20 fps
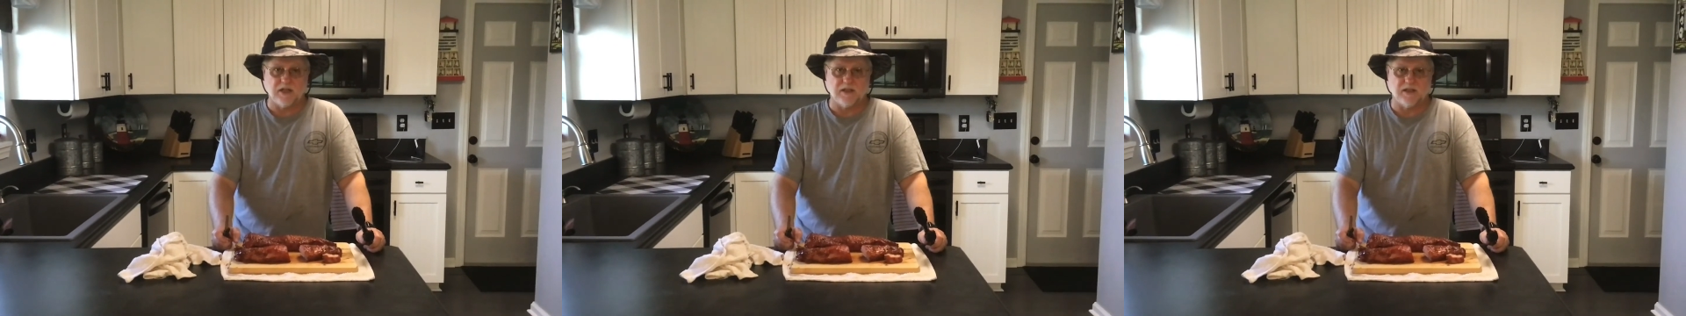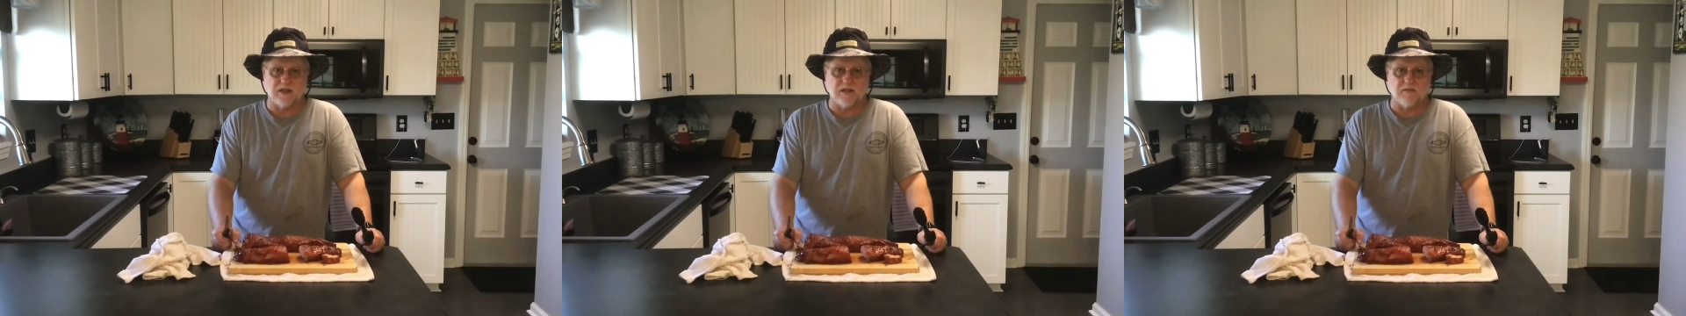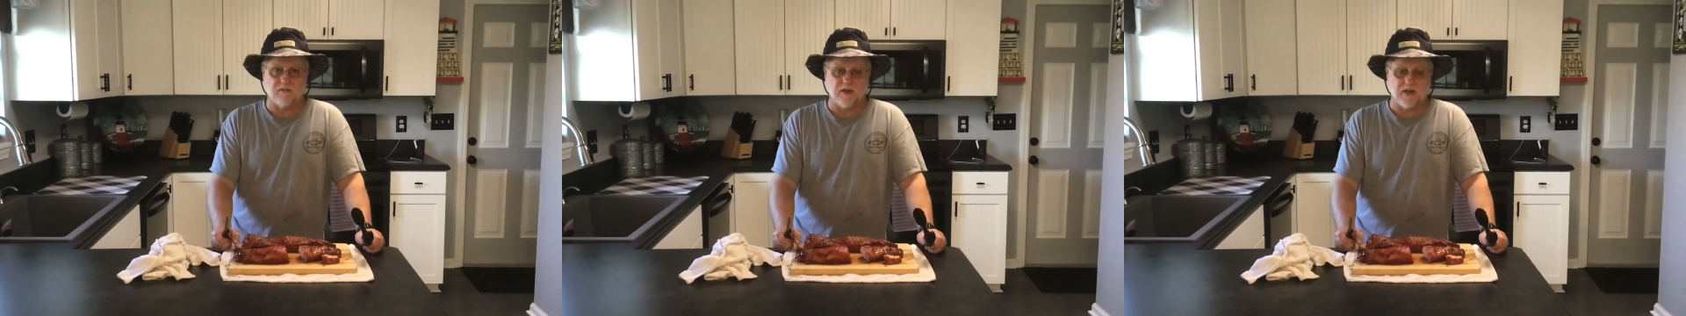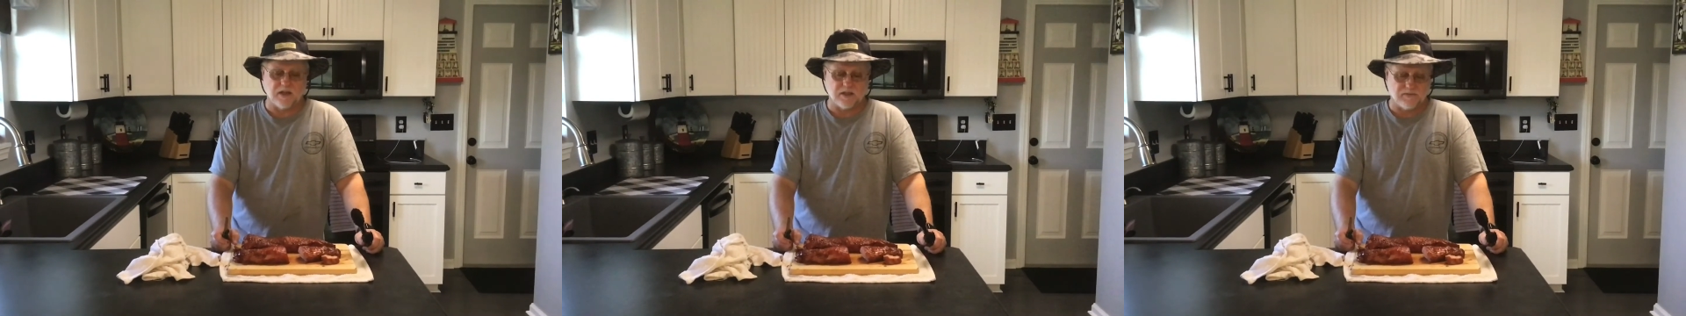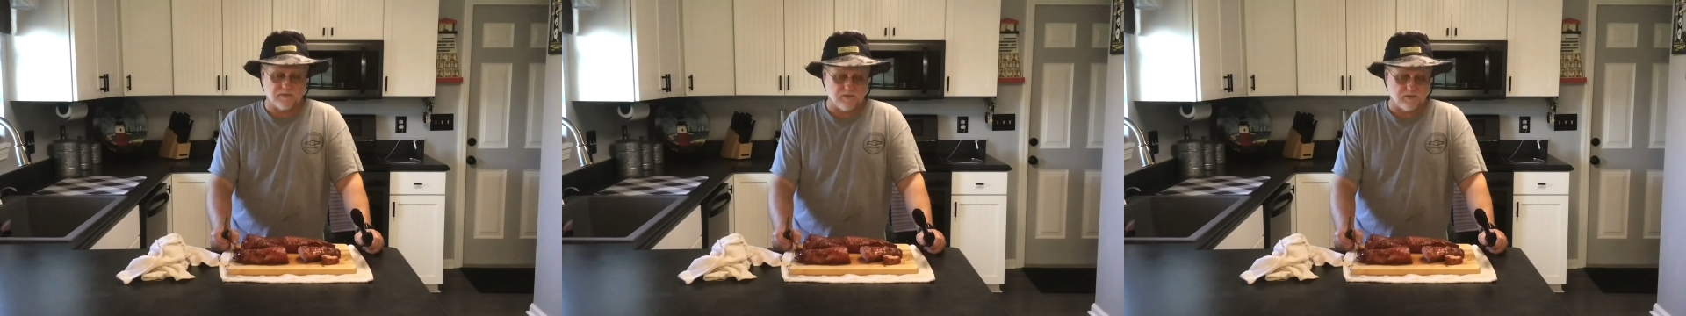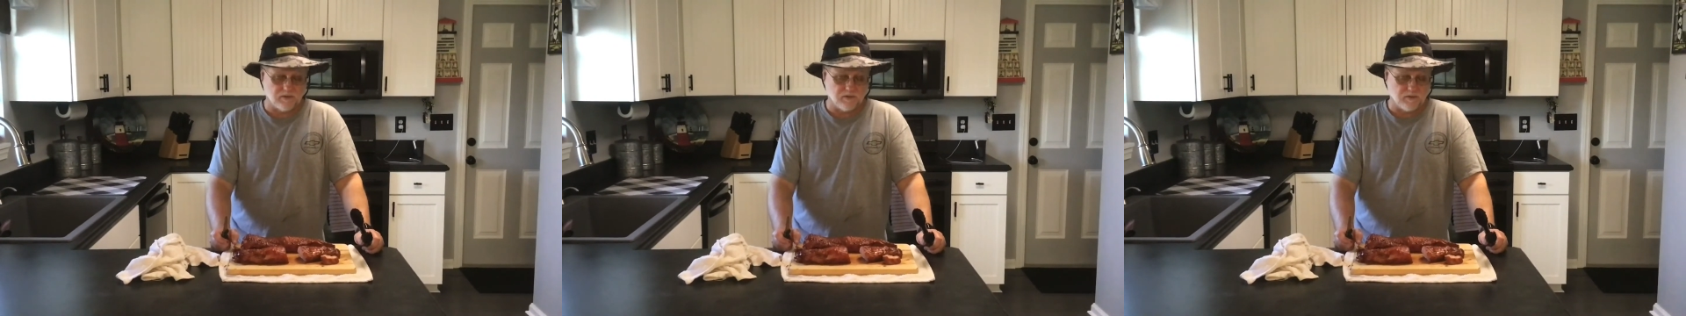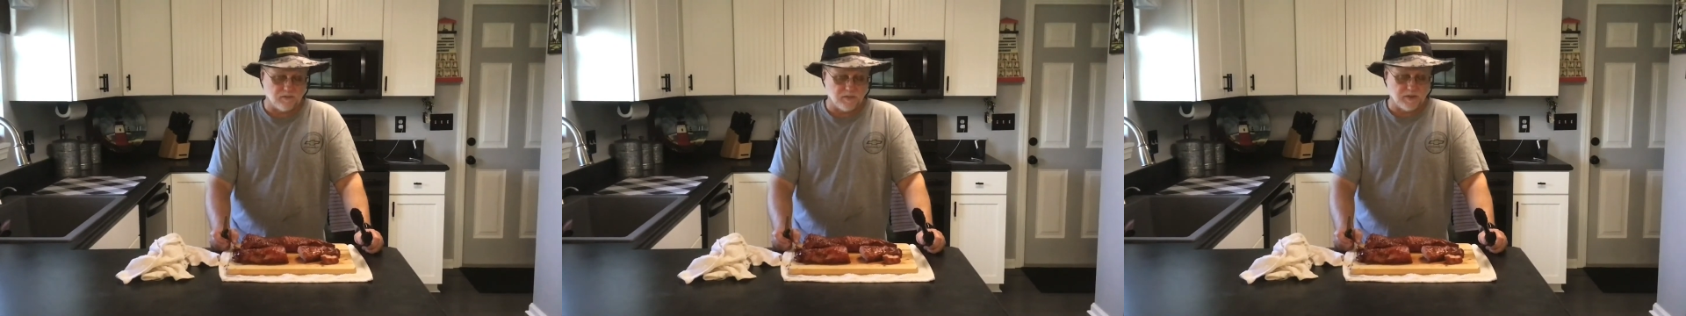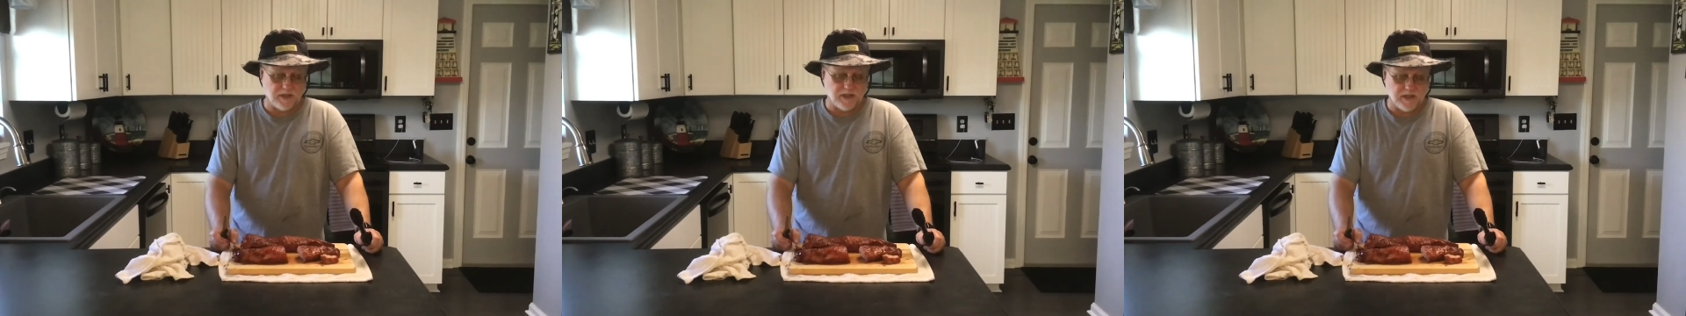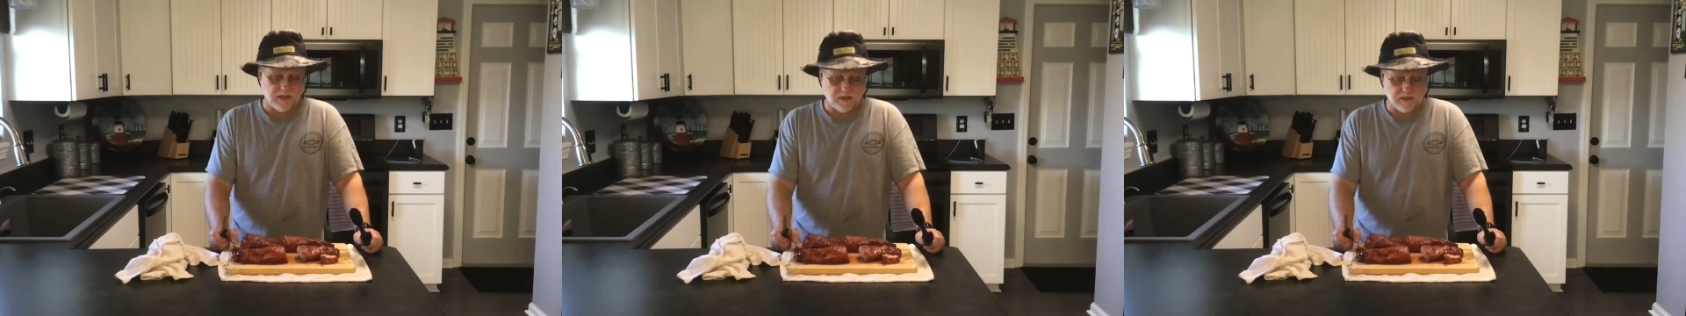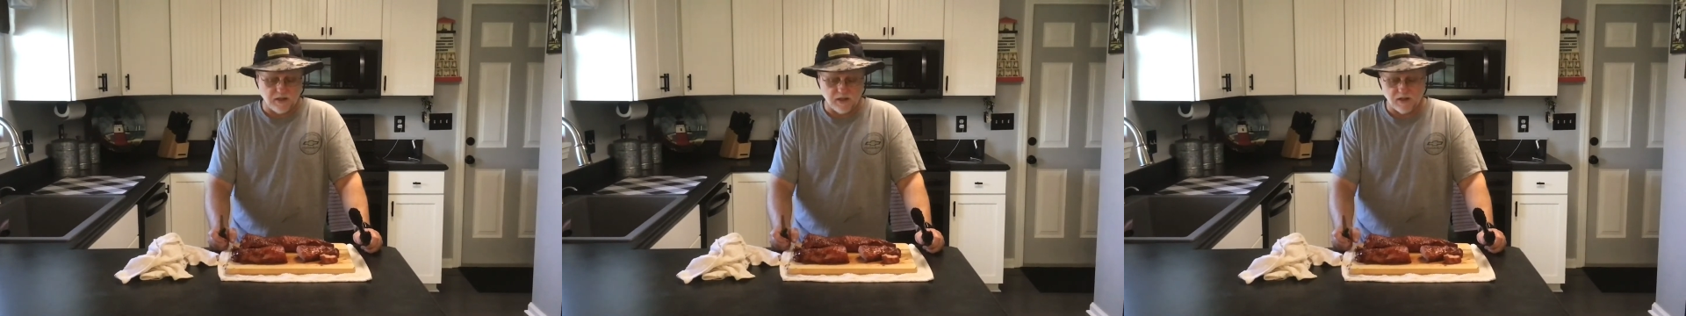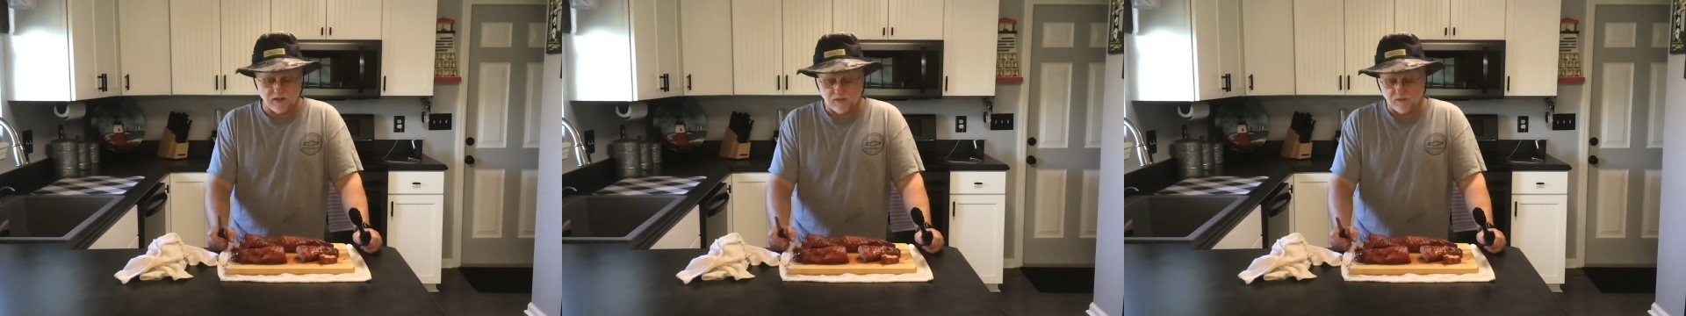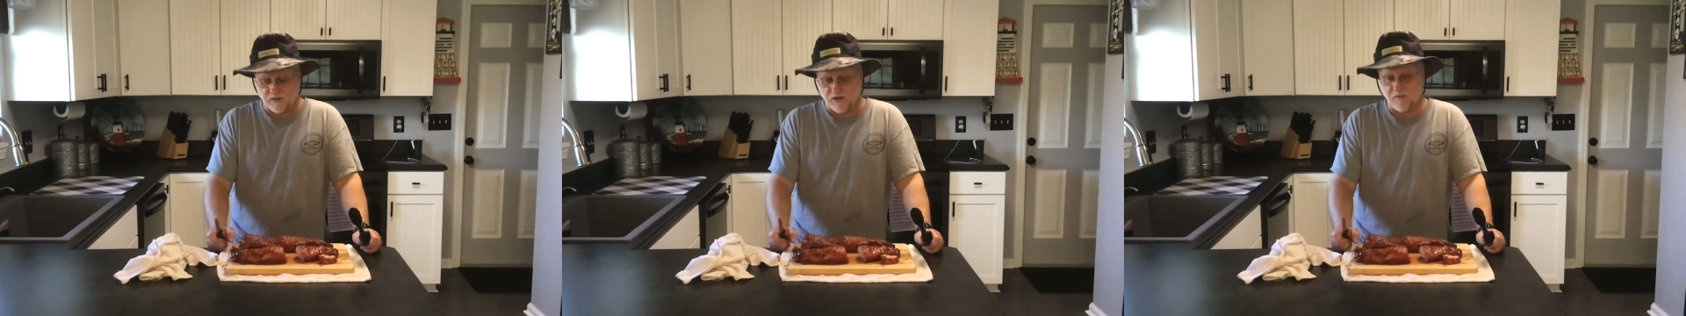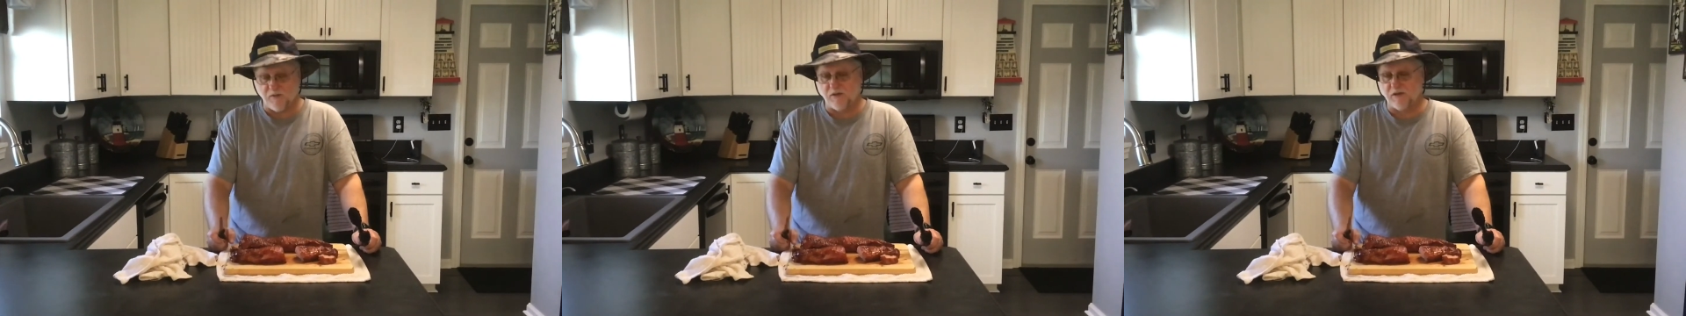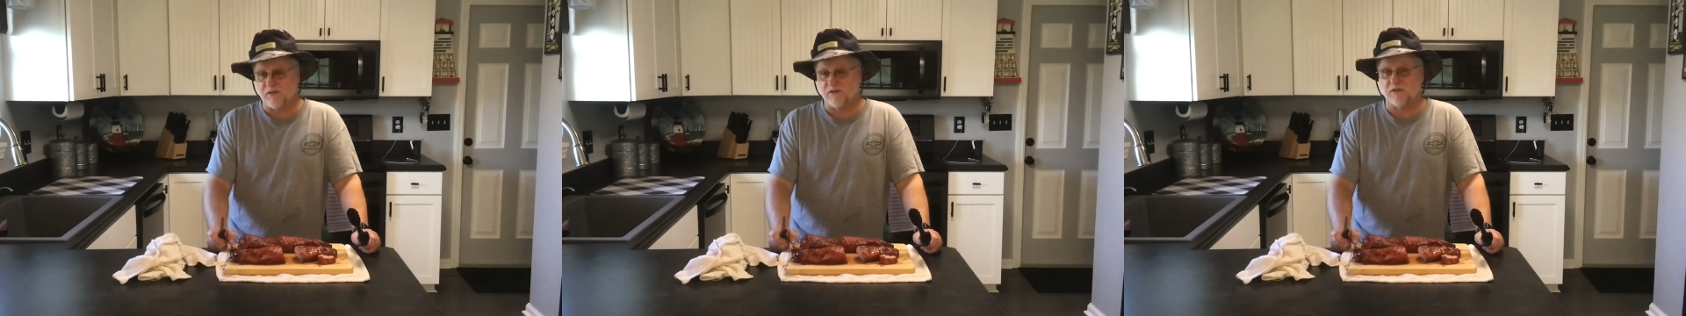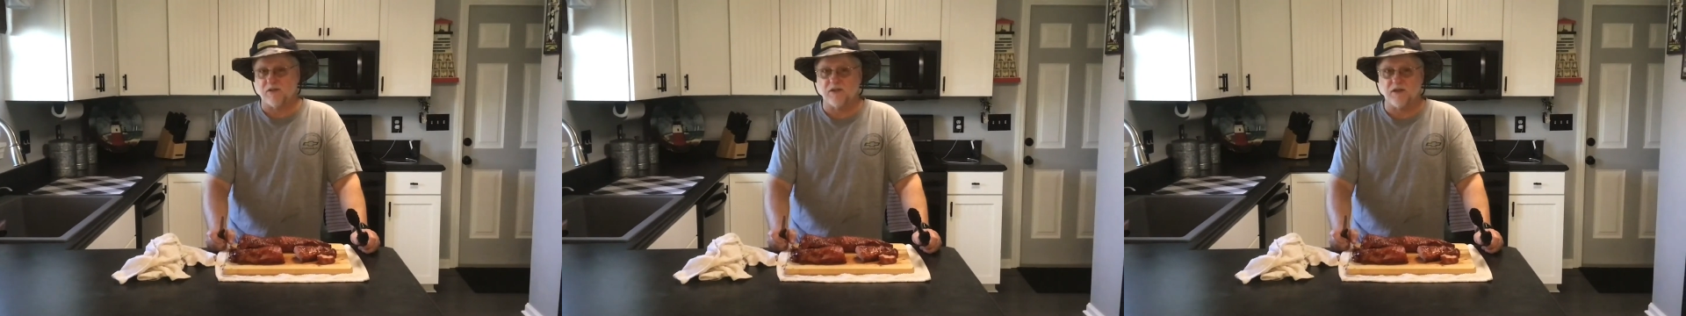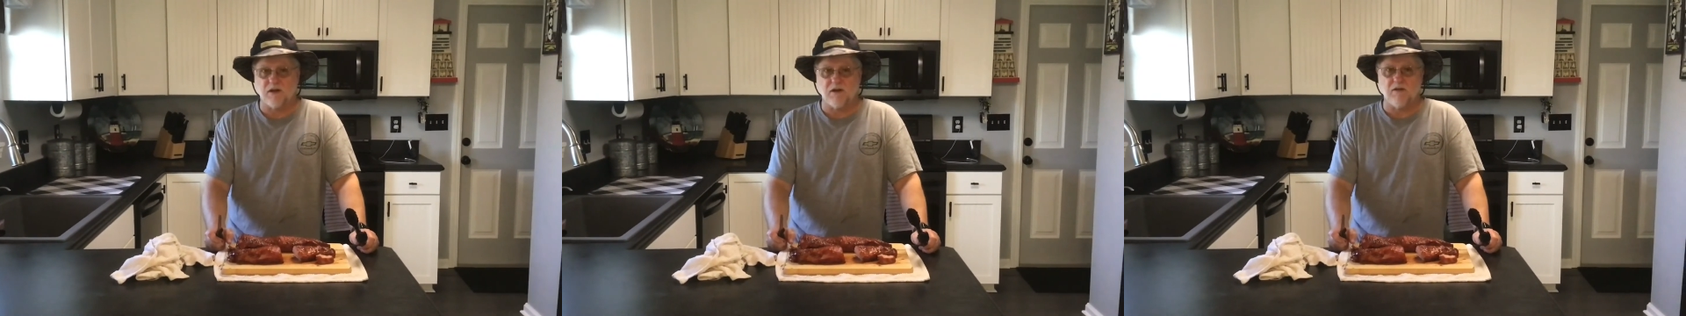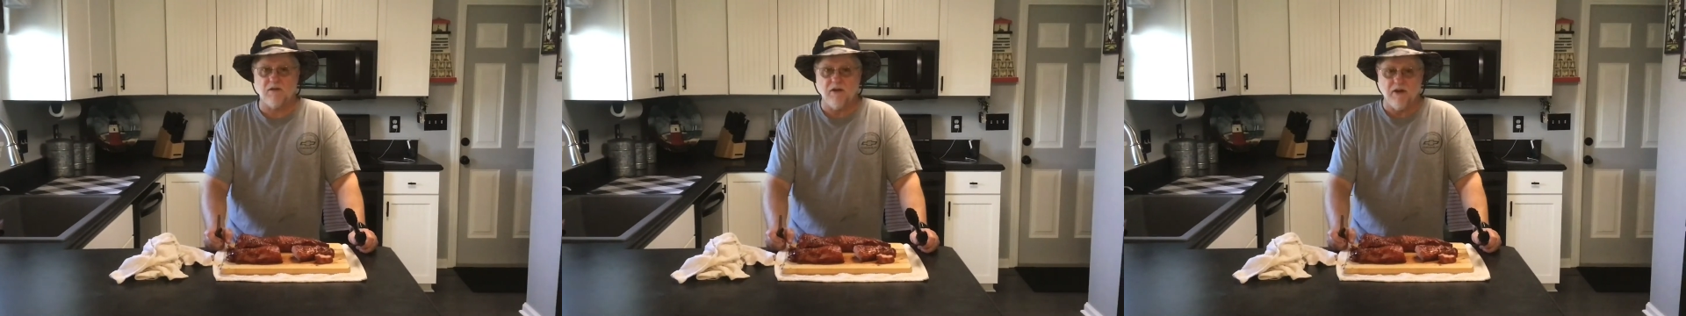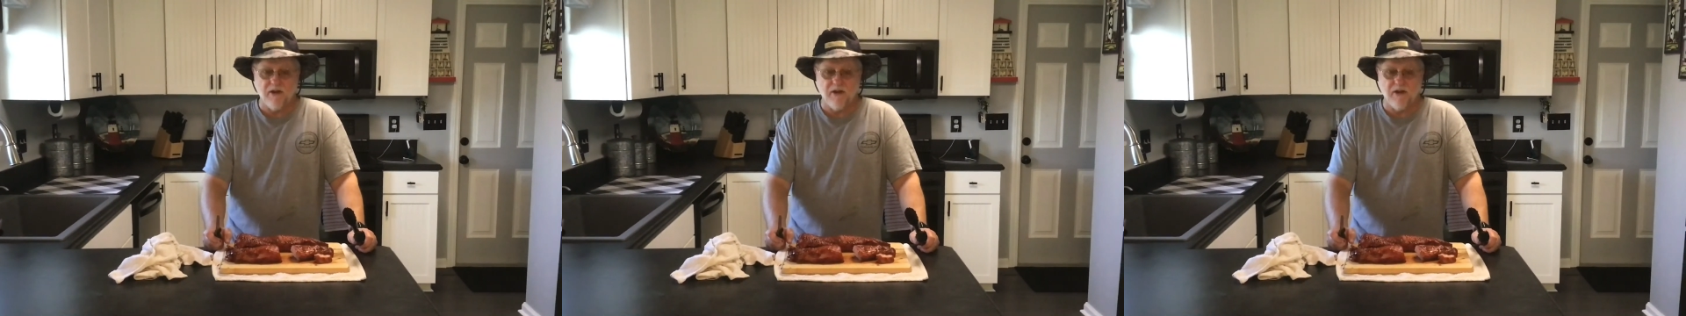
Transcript: let it rest for a little bit, 20 minutes or so,